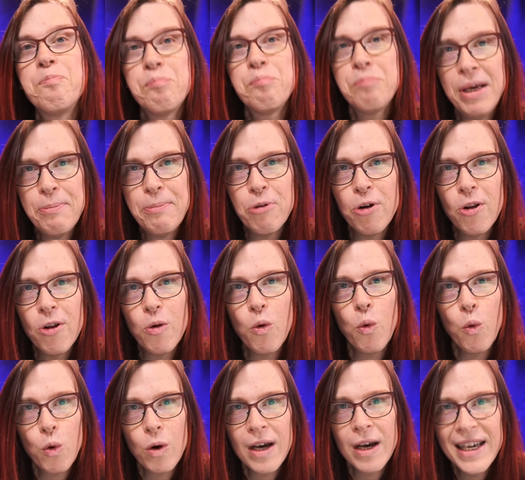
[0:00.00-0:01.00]
people
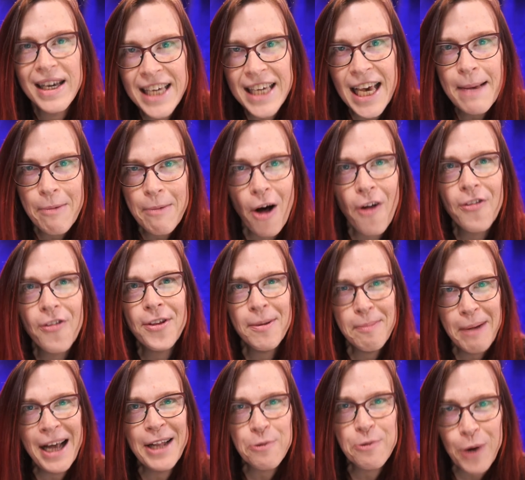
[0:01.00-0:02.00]
came on the
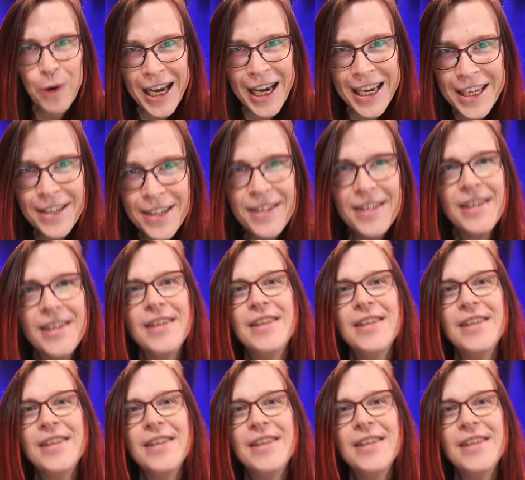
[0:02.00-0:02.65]
bandwagon,